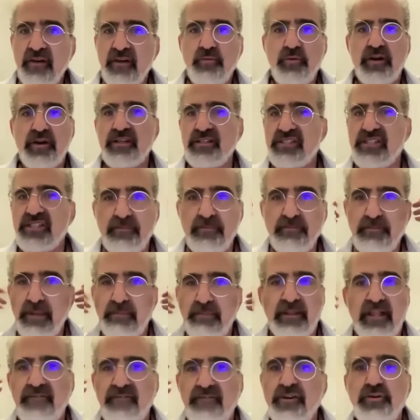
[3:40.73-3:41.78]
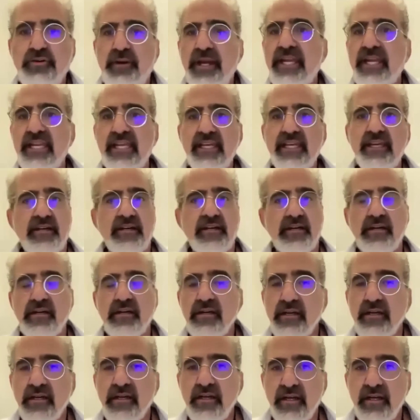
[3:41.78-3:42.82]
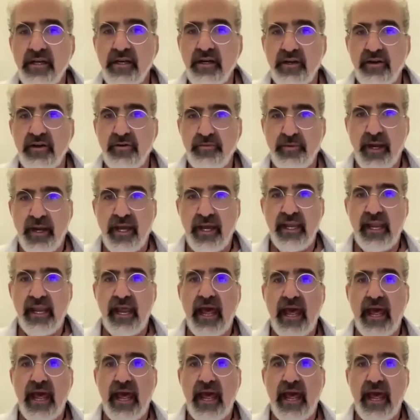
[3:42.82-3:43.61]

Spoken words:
Whereas some people have great ear, right?